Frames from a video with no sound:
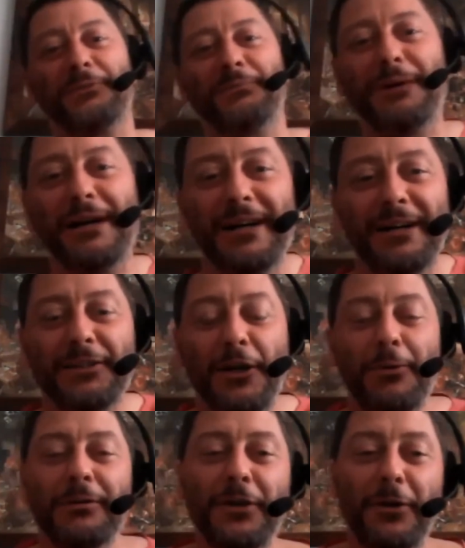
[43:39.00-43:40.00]
But
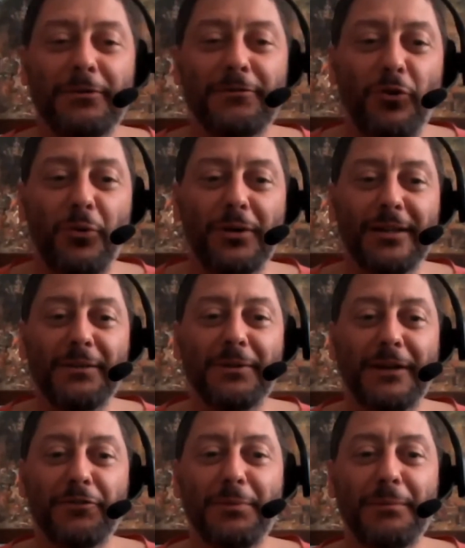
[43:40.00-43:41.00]
going forward, I think we have
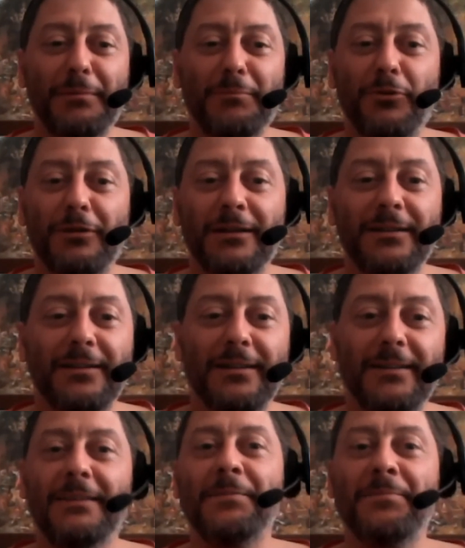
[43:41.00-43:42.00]
to be a bit more.
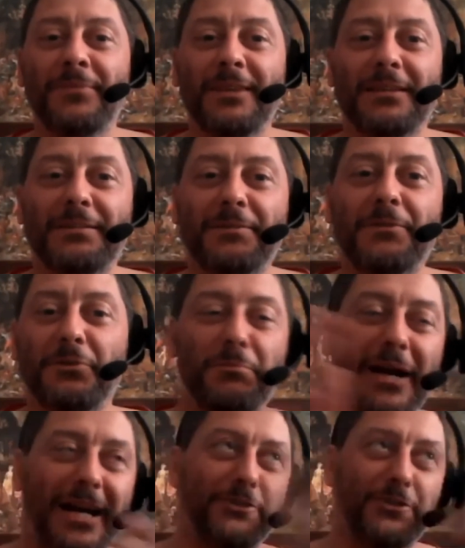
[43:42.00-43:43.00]
Might
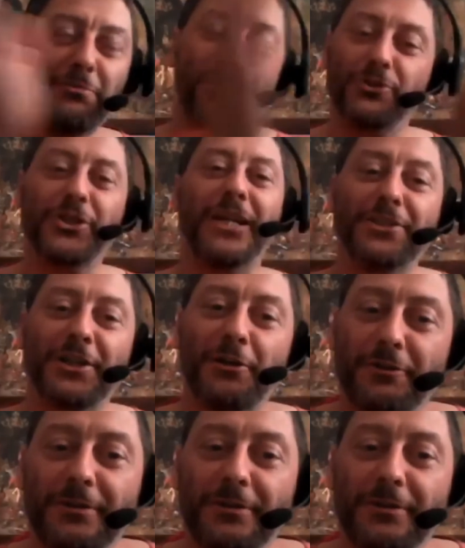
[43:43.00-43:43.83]
have to do more changing over.